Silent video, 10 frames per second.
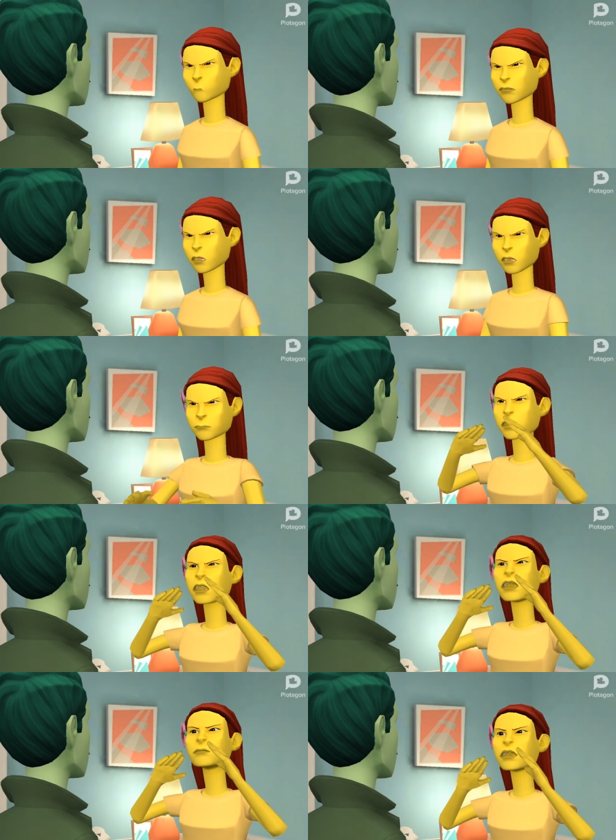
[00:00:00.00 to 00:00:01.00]
First
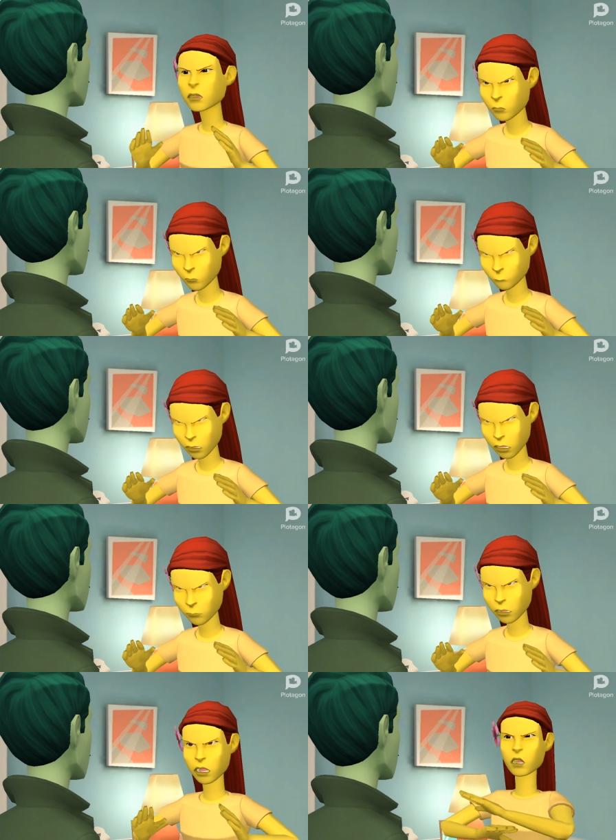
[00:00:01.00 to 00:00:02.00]
punishment, Miss
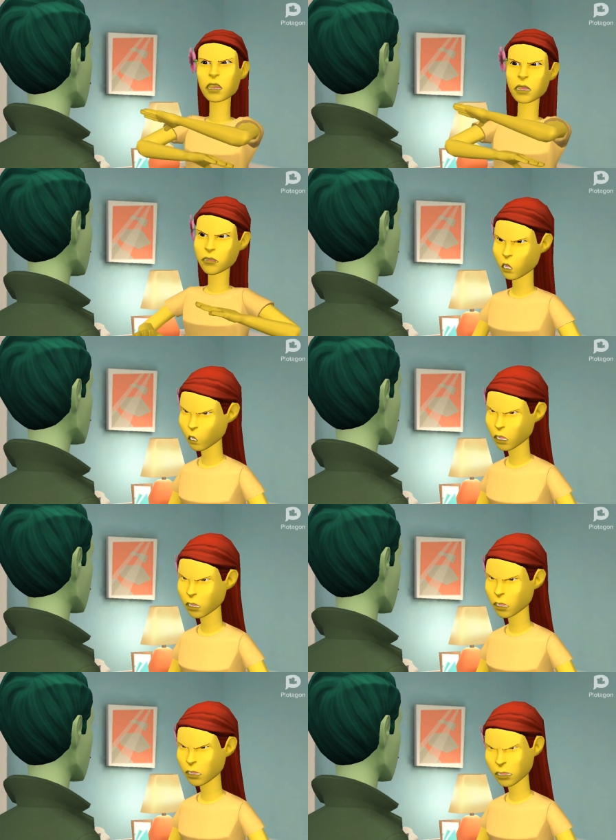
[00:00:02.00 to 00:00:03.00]
Smigd will give you
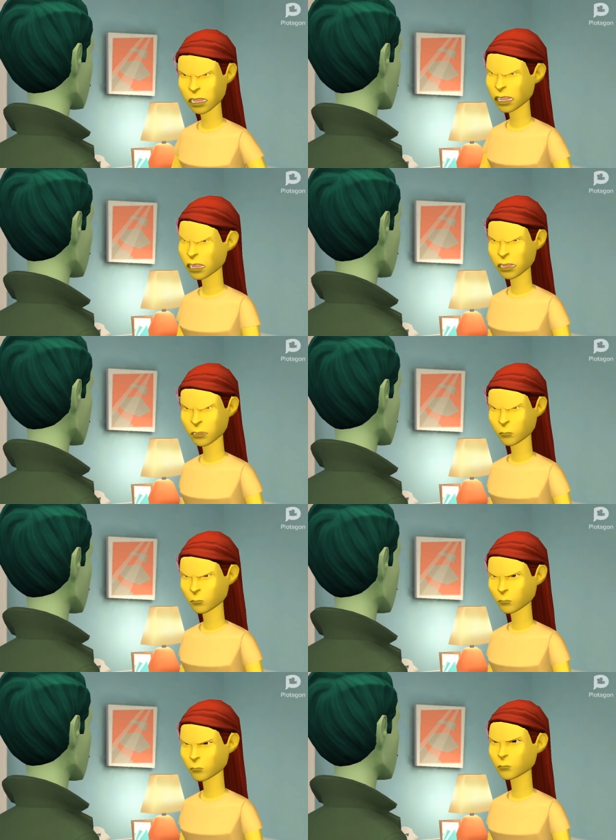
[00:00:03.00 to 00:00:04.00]
20 concussions.
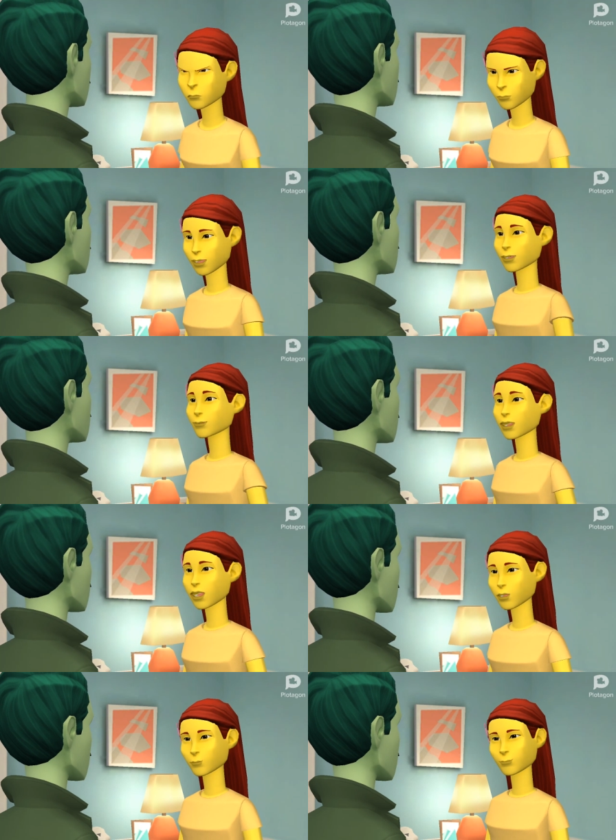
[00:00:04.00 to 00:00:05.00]
Miss
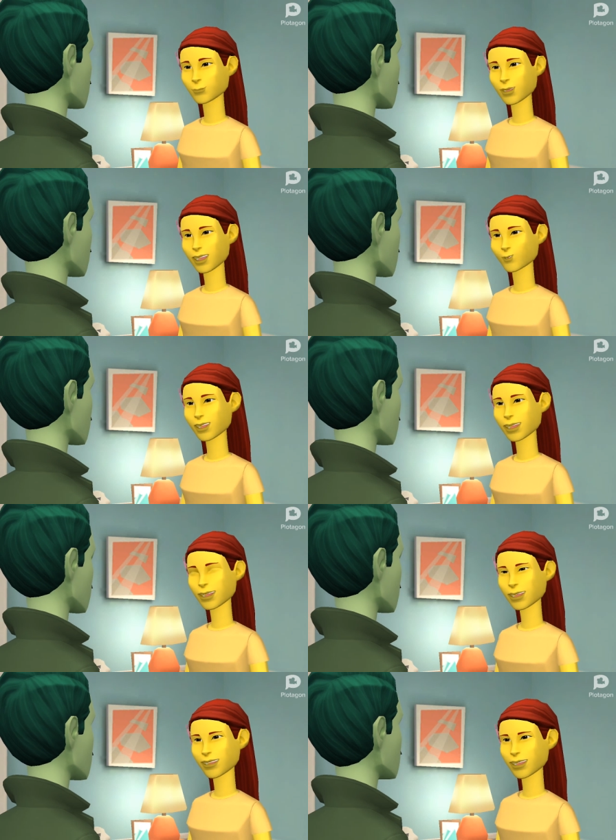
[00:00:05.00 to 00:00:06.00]
Smigd, can you please
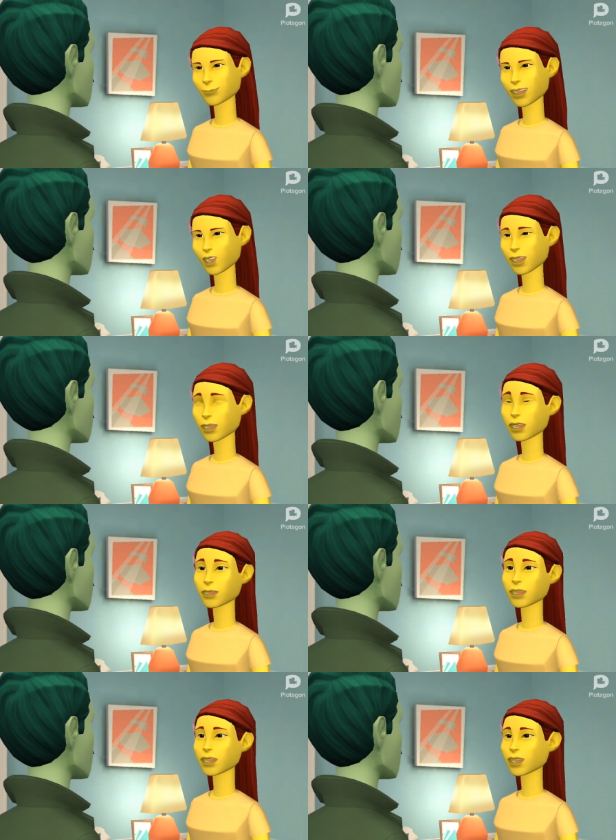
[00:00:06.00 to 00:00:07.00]
give him 20
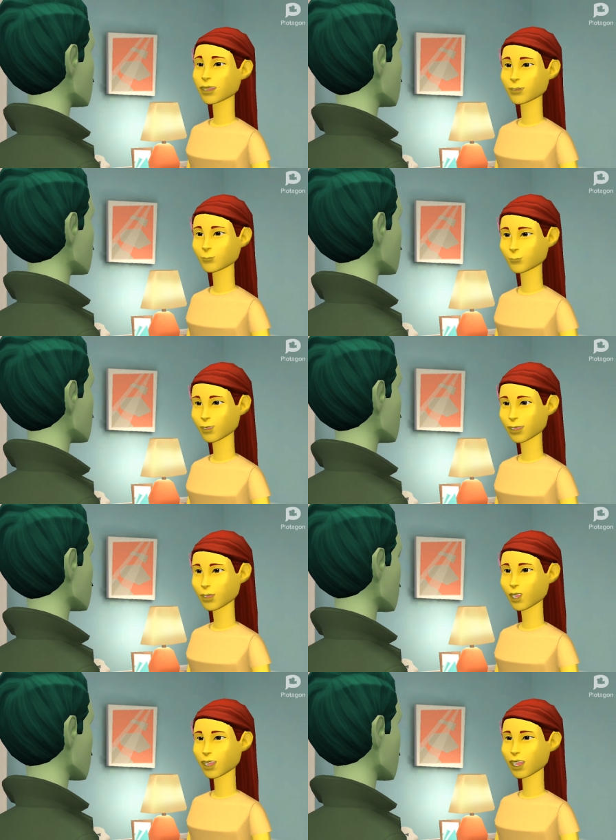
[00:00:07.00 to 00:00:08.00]
concussions,
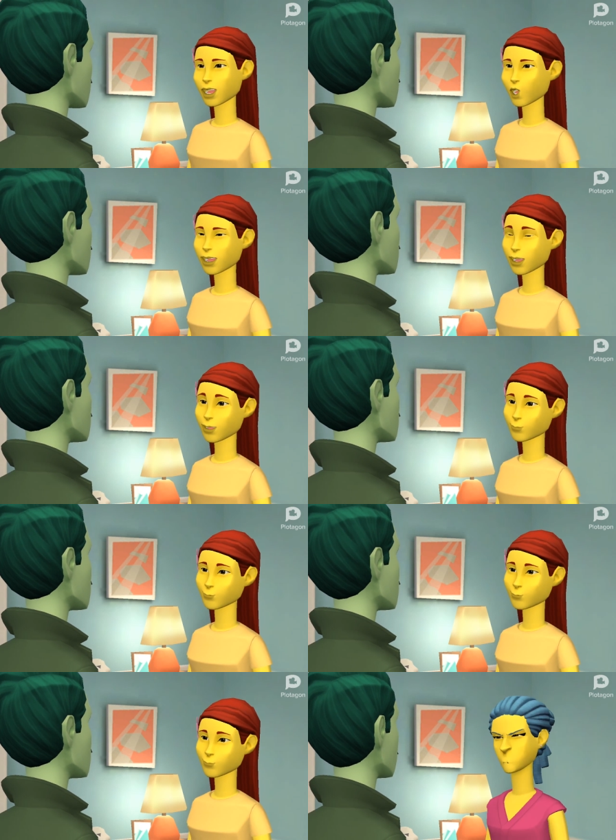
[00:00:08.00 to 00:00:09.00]
while we watch this?
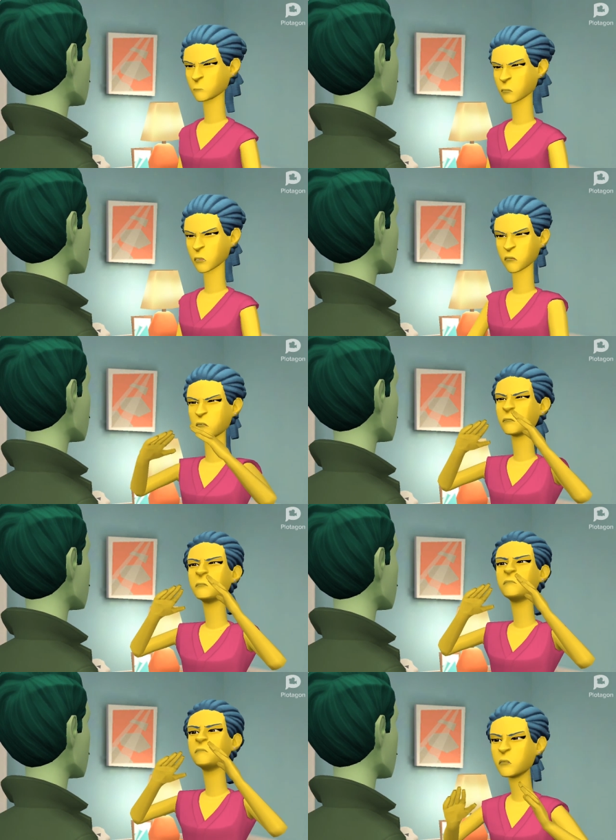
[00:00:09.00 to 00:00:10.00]
Yes,
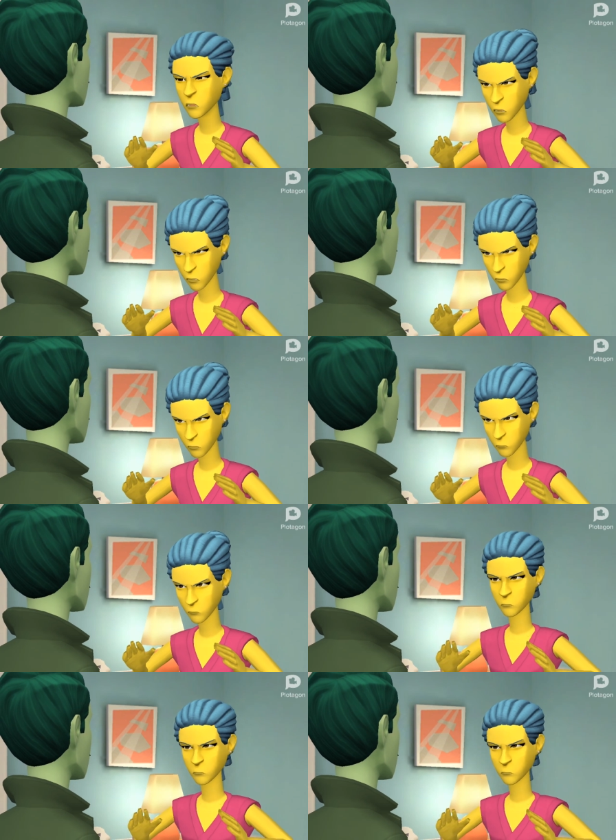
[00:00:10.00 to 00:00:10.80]
chick hick, it's